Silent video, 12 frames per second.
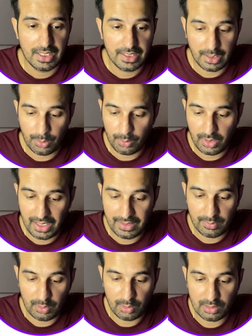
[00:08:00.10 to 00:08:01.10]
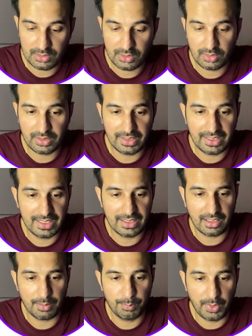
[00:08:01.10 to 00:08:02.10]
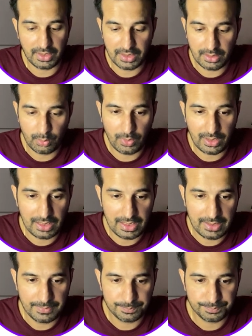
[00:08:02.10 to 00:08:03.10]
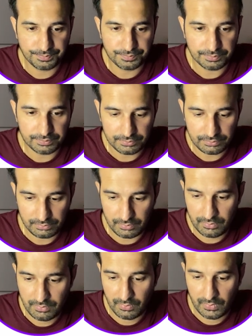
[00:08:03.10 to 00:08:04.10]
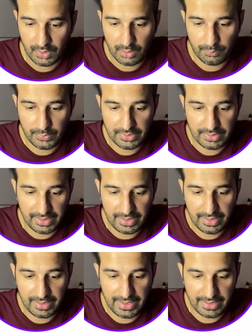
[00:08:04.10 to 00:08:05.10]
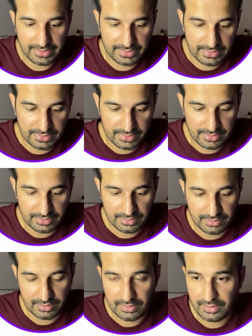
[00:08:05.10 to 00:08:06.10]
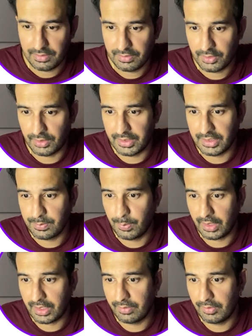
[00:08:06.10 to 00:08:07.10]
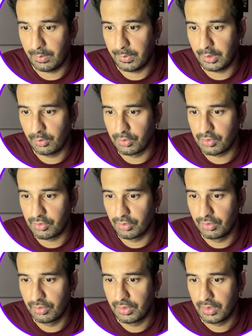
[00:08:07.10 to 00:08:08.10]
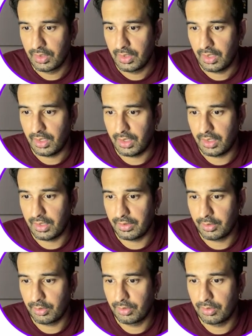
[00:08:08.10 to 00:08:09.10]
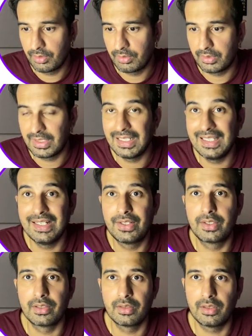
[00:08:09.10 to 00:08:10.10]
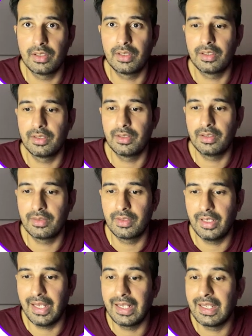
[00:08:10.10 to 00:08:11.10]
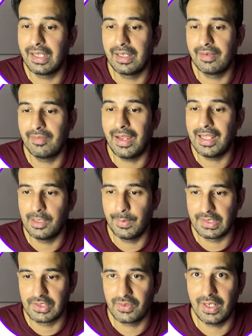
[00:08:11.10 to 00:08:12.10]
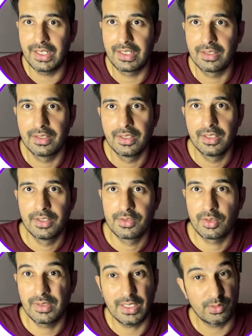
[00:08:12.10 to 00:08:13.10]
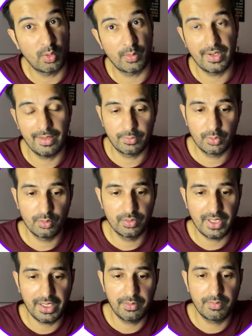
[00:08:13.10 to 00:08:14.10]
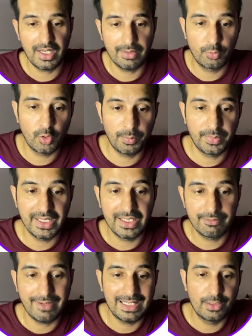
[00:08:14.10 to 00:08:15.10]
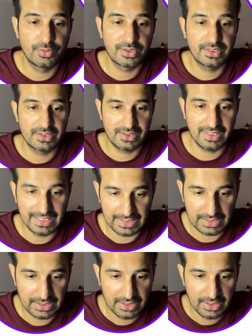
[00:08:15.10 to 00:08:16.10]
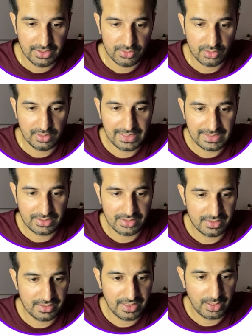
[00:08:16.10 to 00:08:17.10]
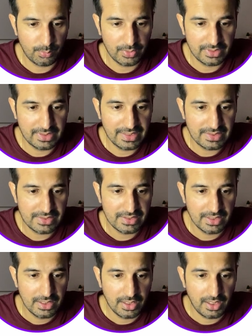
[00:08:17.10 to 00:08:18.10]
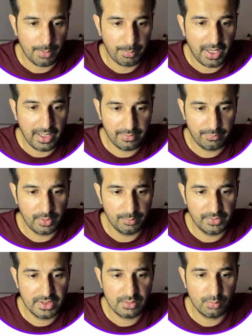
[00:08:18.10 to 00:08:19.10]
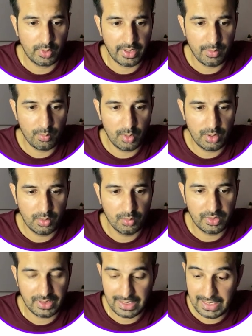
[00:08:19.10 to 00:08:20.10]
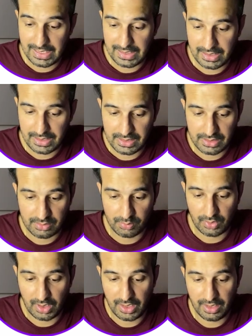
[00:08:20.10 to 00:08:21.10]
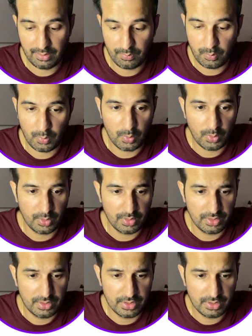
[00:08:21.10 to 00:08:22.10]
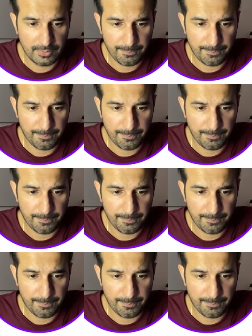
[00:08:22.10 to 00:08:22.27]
Now I will also create a button quickly with X. So this button will be used to, uh, you know, delete uh, the array elements, right? So that's what we have to do, right? We have to update values in the state. So let's stick with this apart from this what I want to create is I want